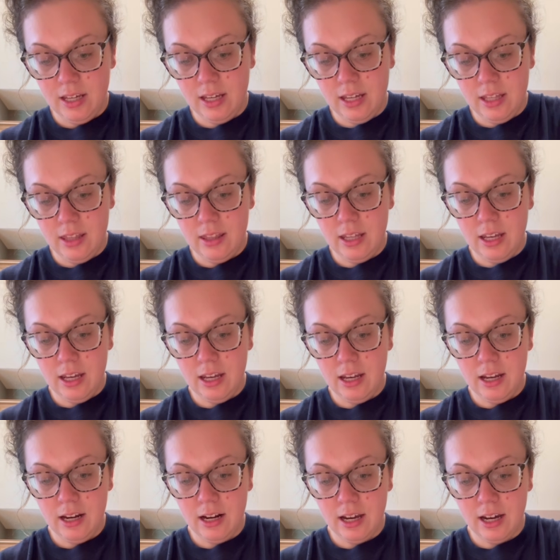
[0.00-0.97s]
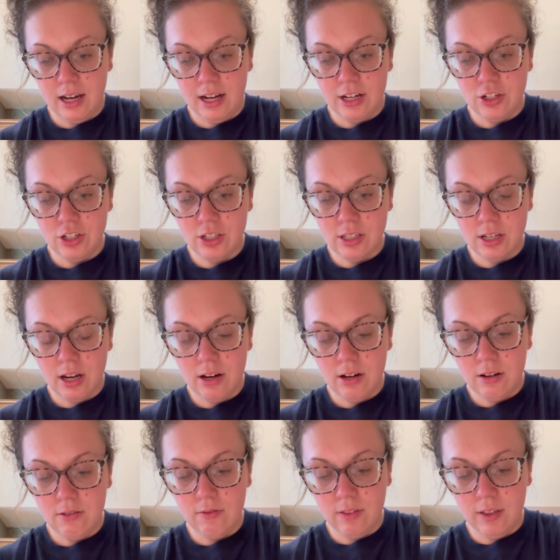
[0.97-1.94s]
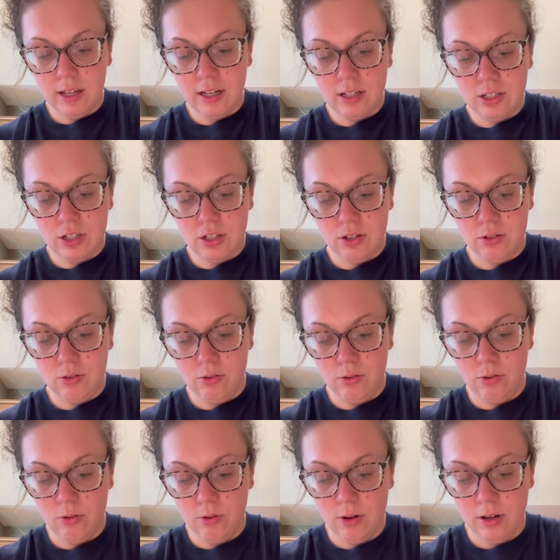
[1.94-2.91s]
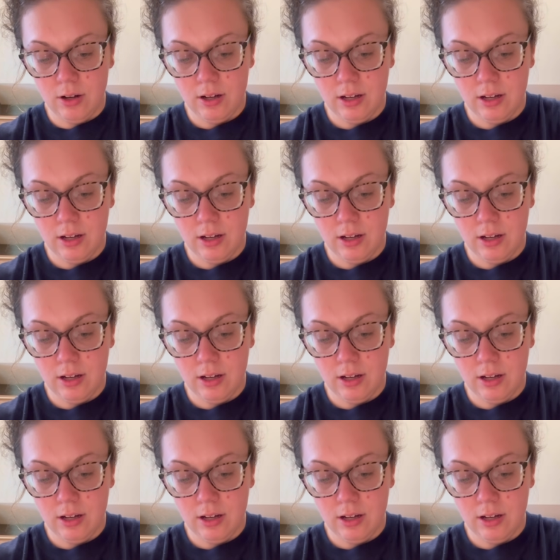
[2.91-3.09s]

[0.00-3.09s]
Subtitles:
And then I just kind of like to